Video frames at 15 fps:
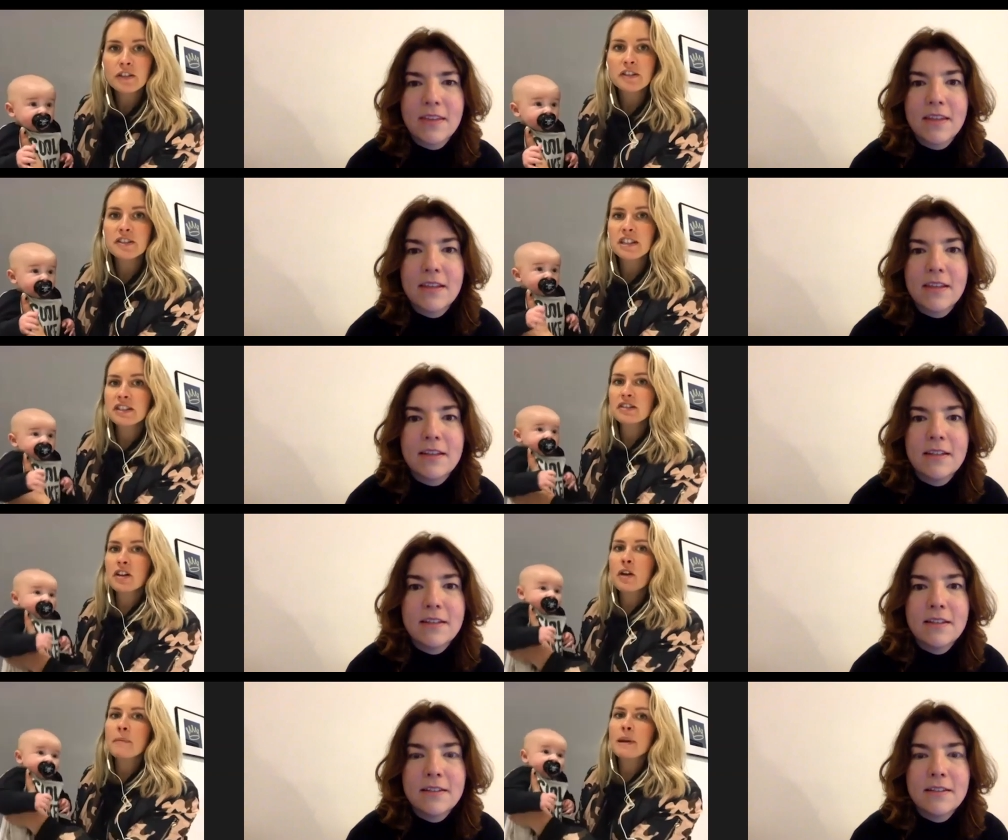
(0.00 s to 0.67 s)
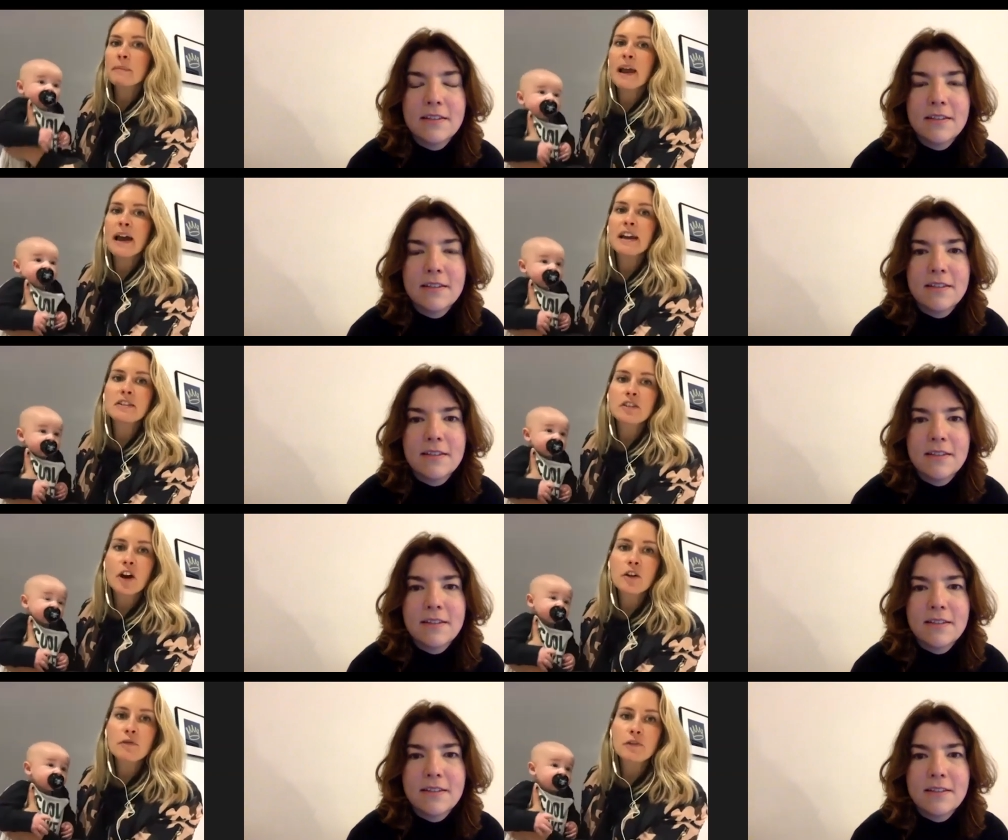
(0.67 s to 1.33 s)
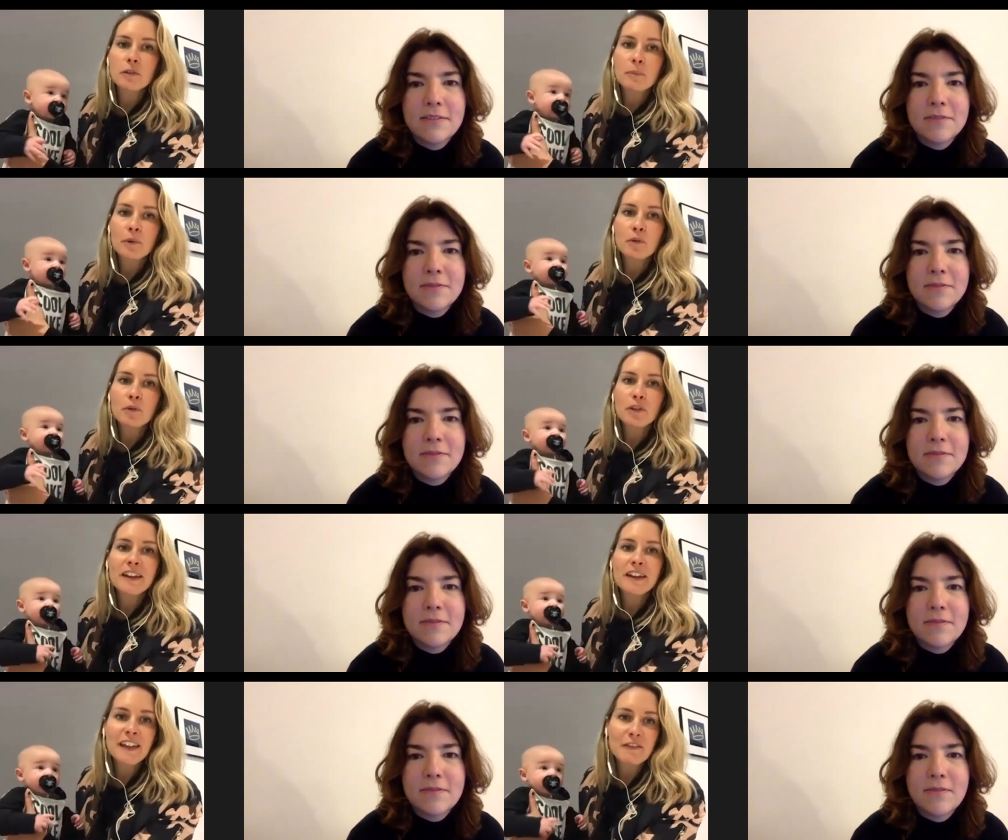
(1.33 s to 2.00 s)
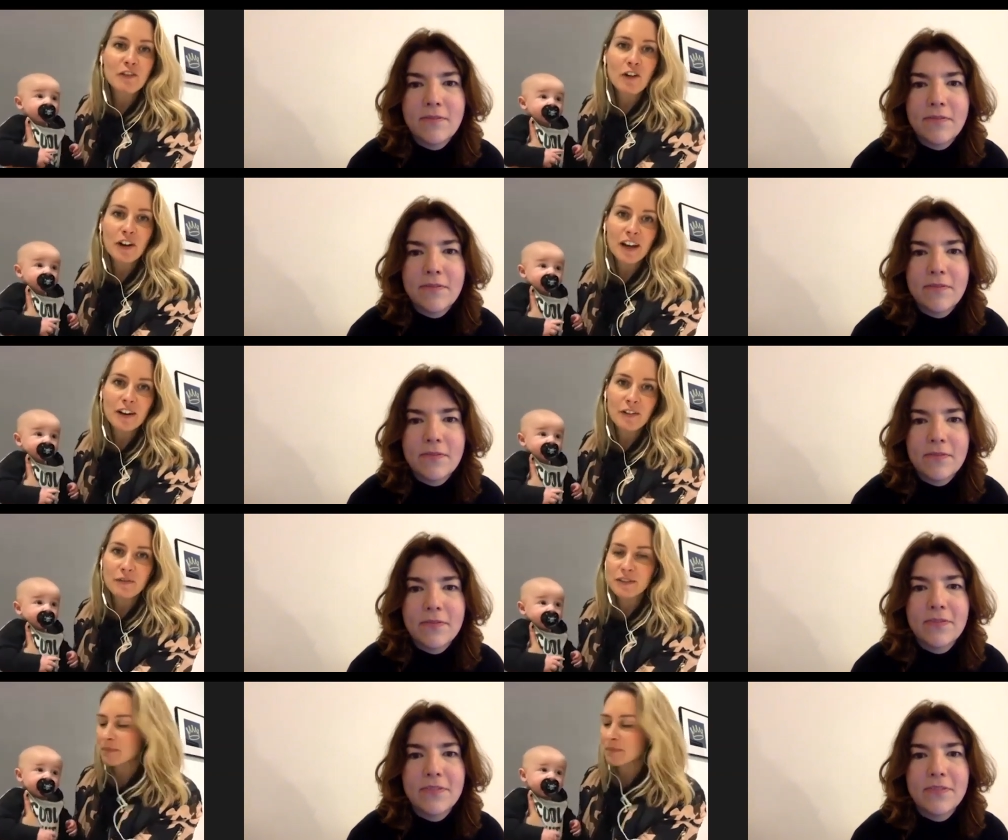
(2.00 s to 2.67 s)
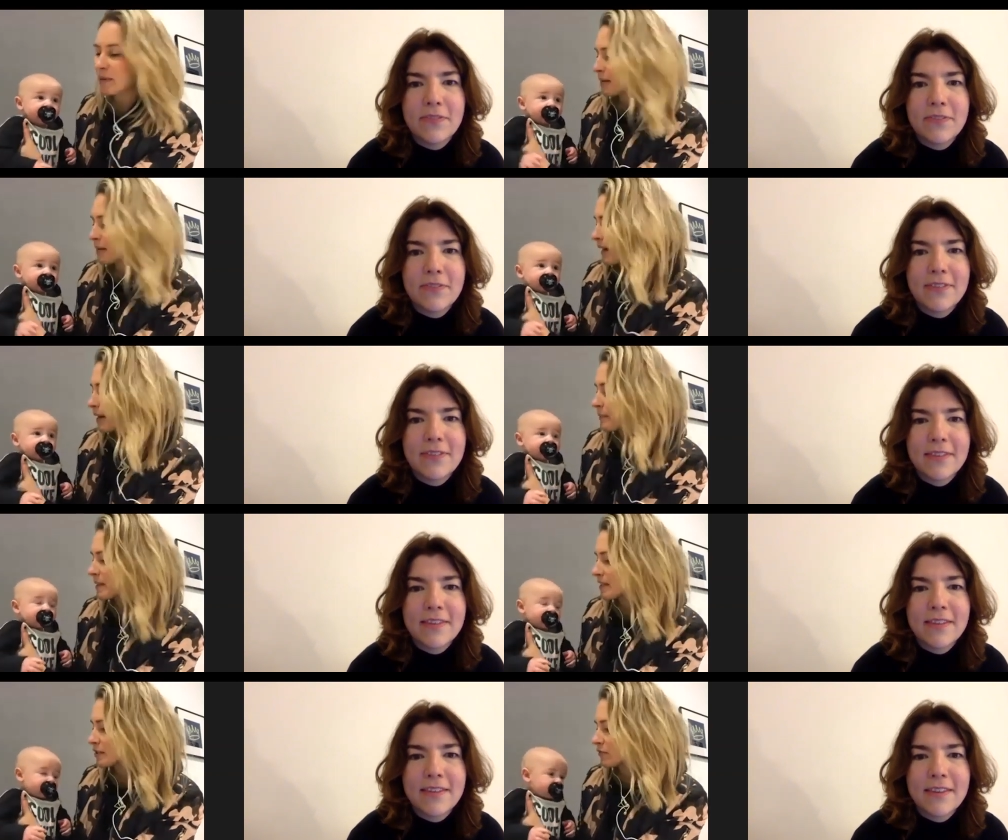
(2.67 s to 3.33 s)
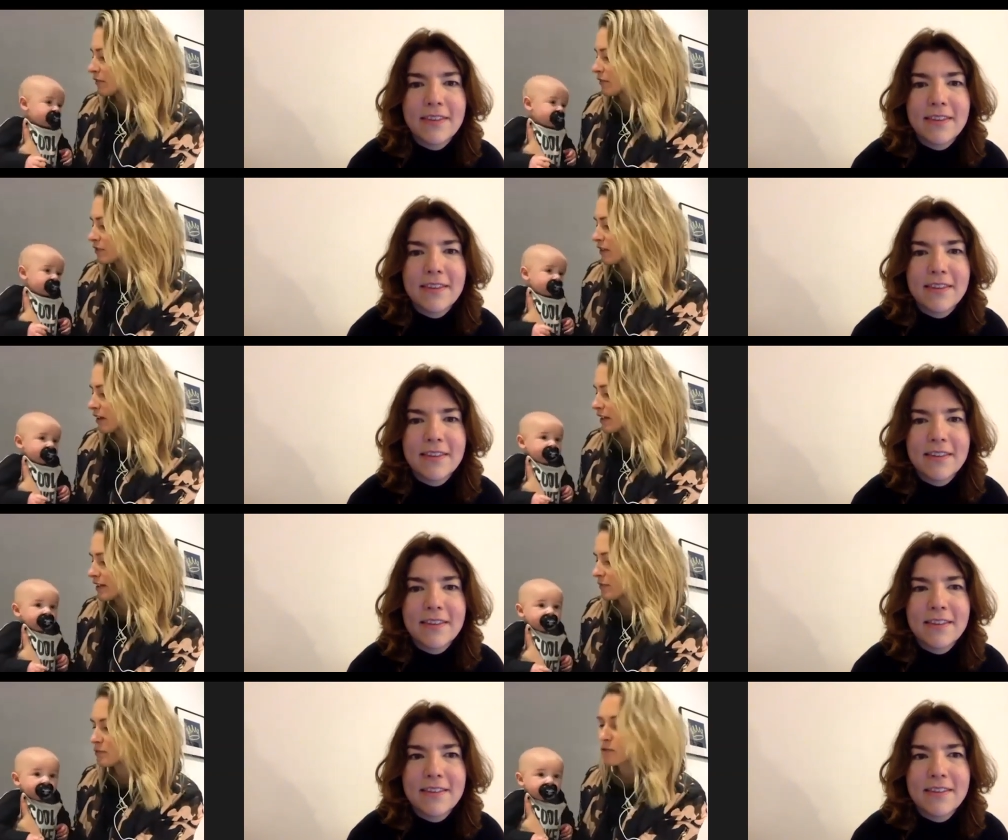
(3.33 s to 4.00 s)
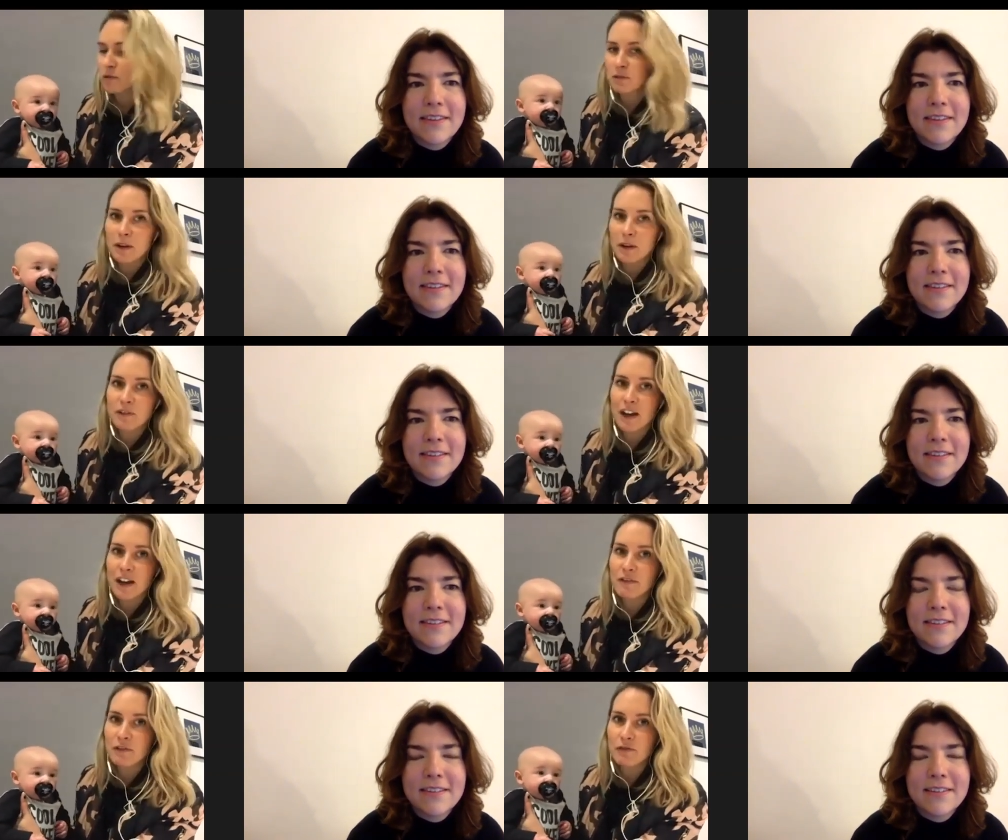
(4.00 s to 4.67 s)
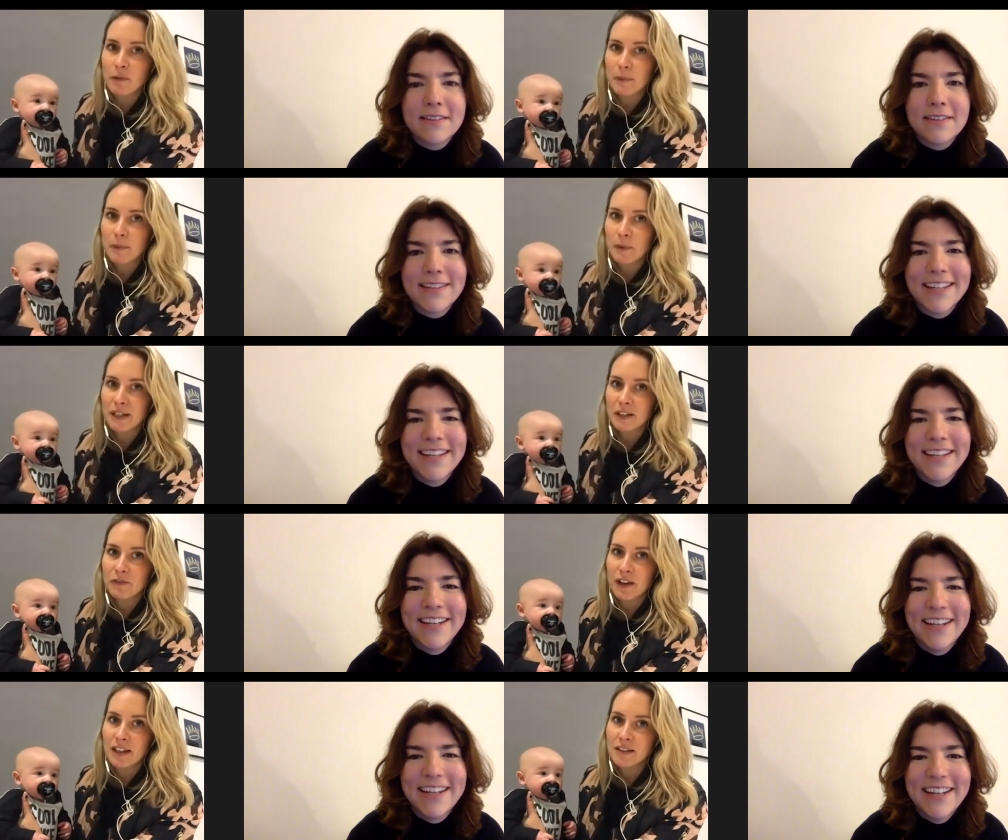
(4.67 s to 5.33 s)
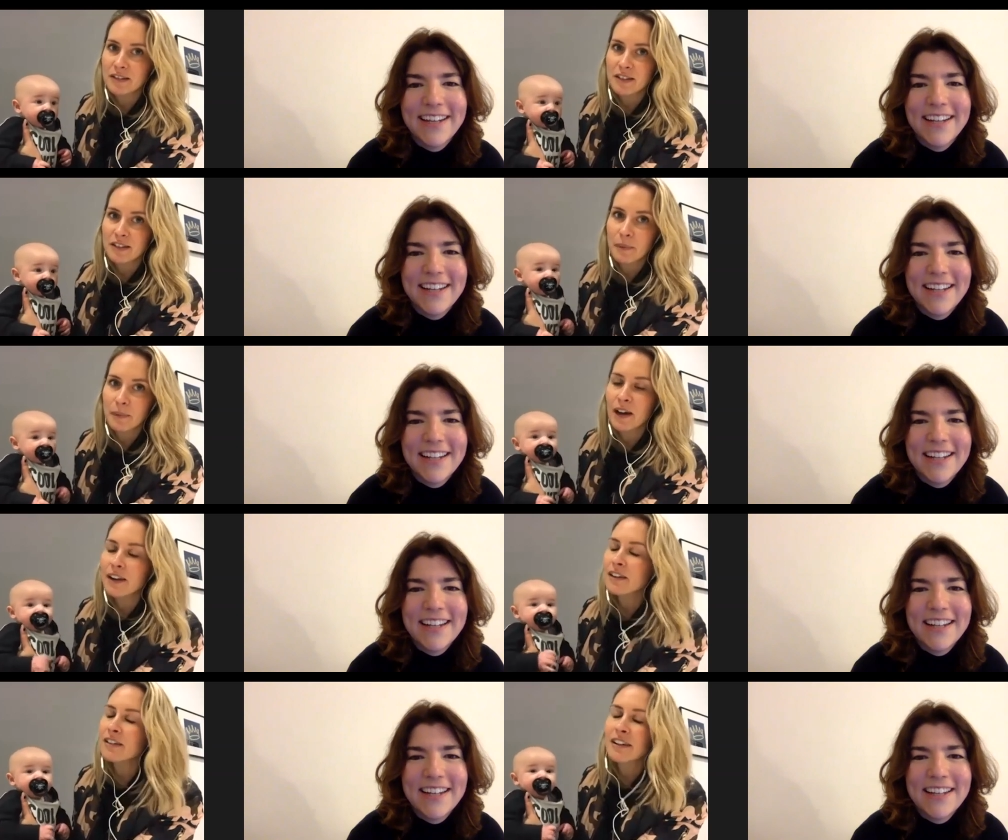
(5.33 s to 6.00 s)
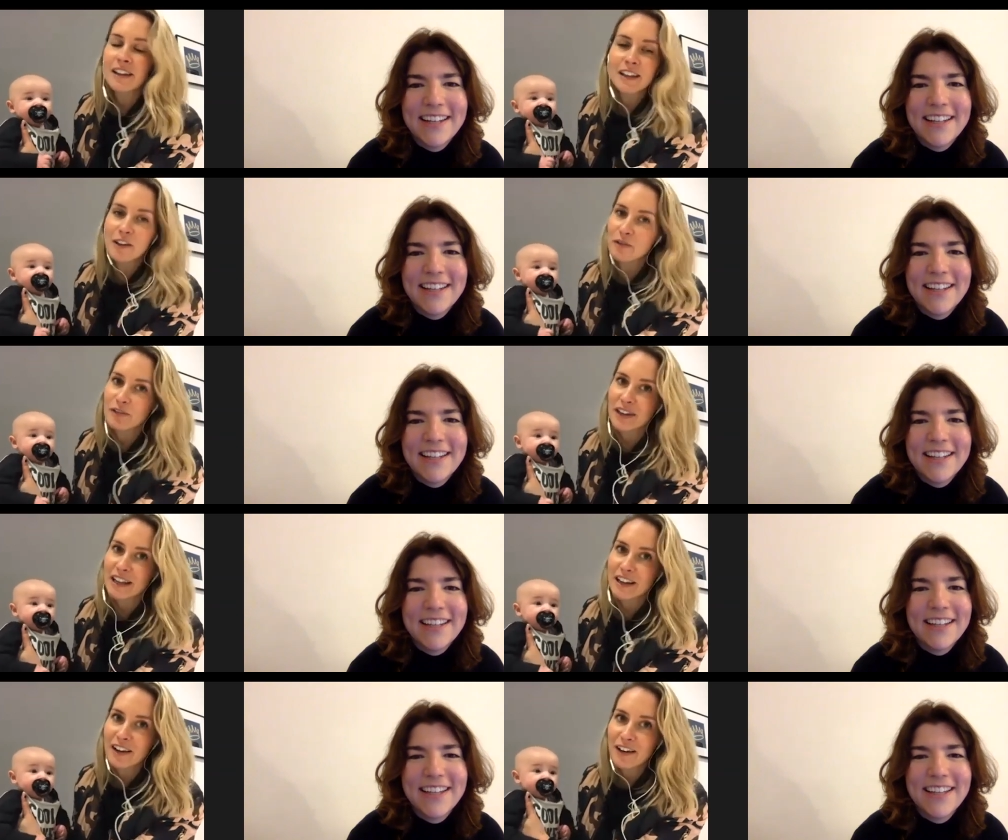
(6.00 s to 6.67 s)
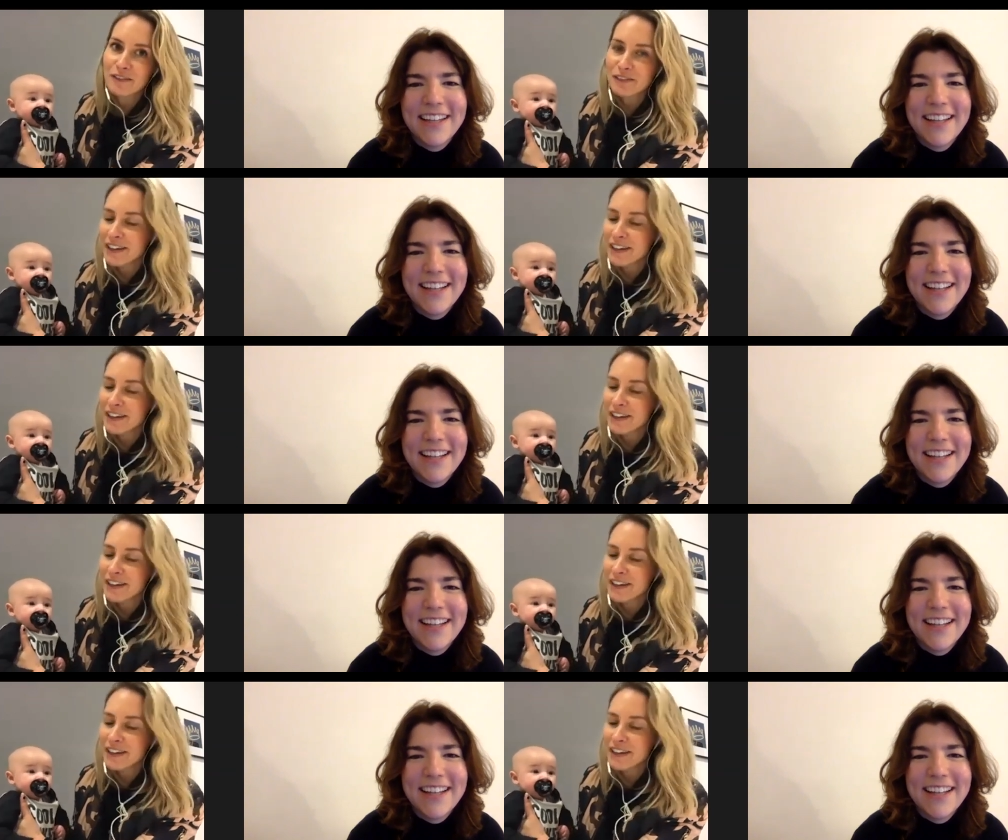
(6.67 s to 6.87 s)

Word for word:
Speaker 1: you see so many players go for the ball thinking they've got it, and obviously being about a metre offside, that was always my favourite from a wing defence. I'd be like, look at your feet, love.